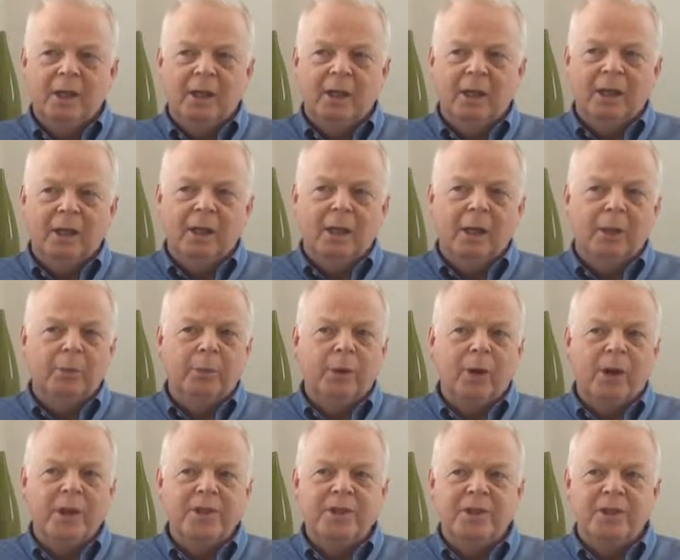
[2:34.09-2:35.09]
a
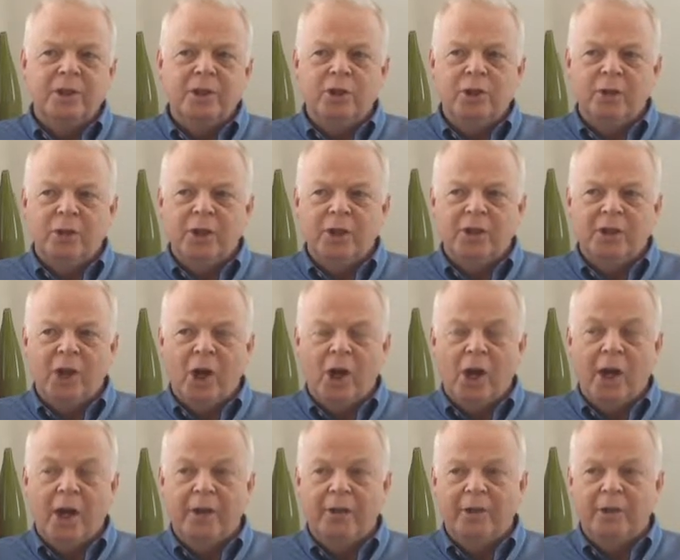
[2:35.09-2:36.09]
price that is
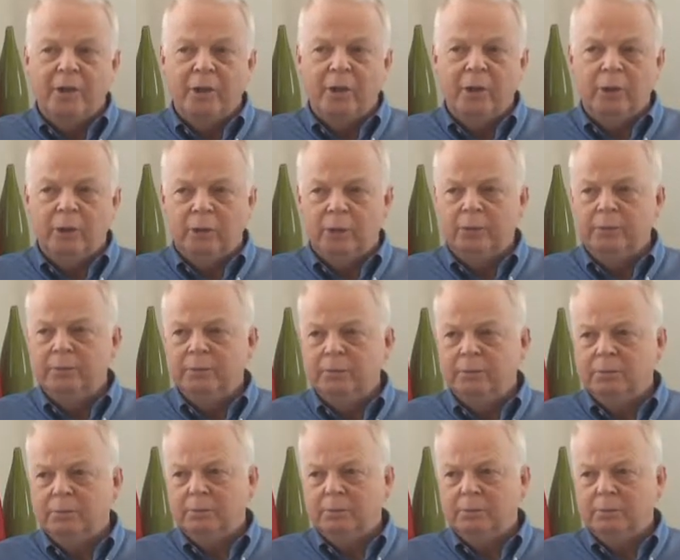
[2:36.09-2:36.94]
higher than you